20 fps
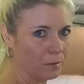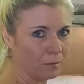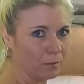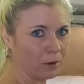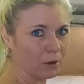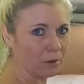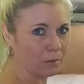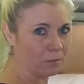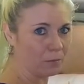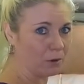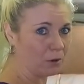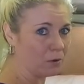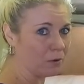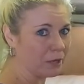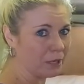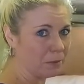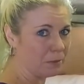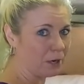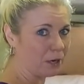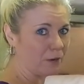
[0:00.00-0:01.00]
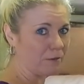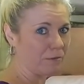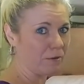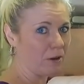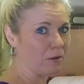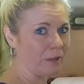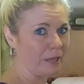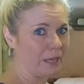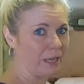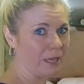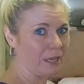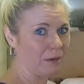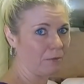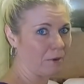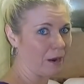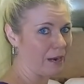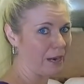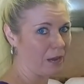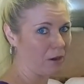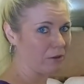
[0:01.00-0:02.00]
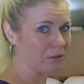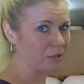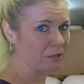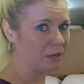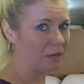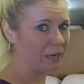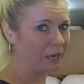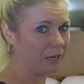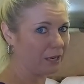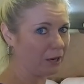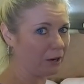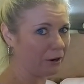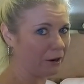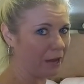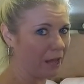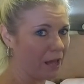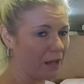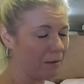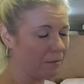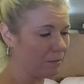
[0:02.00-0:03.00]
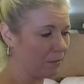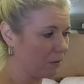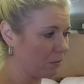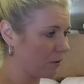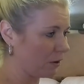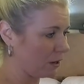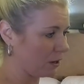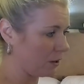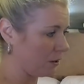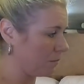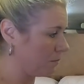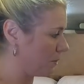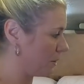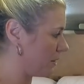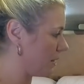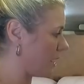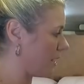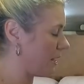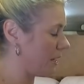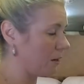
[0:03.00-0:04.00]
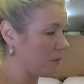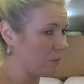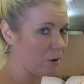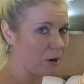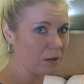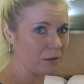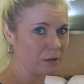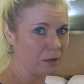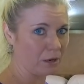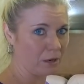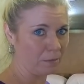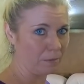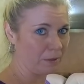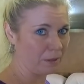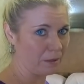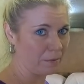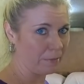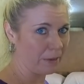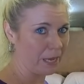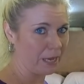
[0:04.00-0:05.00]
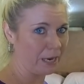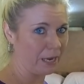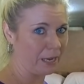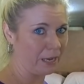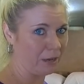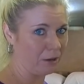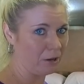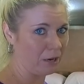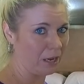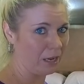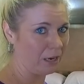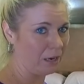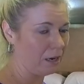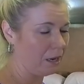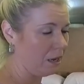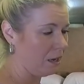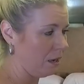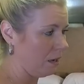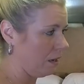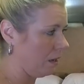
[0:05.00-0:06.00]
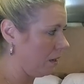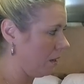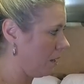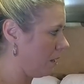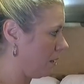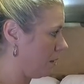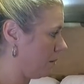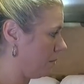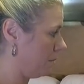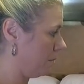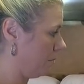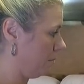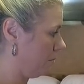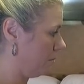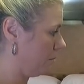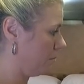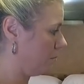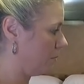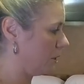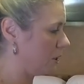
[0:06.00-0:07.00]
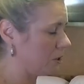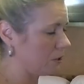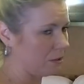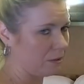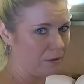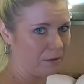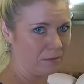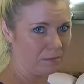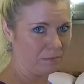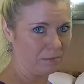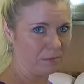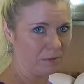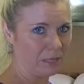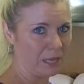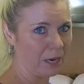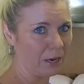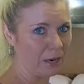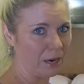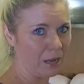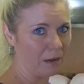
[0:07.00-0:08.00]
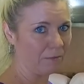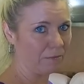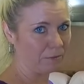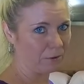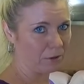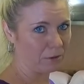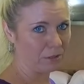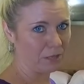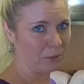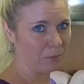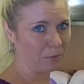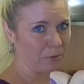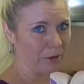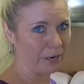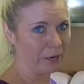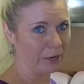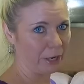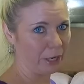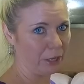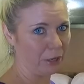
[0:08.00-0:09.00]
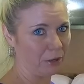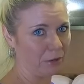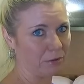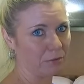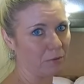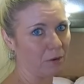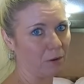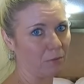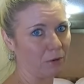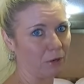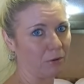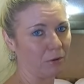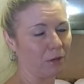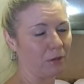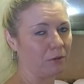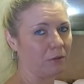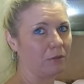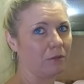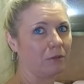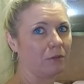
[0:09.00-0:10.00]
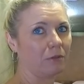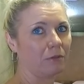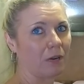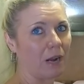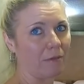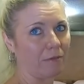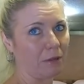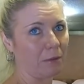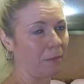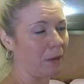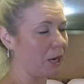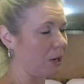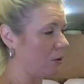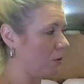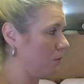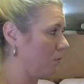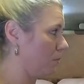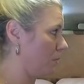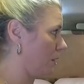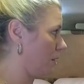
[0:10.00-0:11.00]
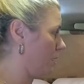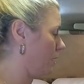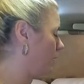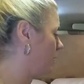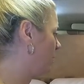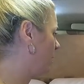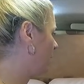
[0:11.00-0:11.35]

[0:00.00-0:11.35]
we're, we're going to put our Froli in. Right now it's not in here yet, but we're going to put that in. We're also going to put the beddie on it. Um, We just set it up for temporary use while we were traveling back home with it.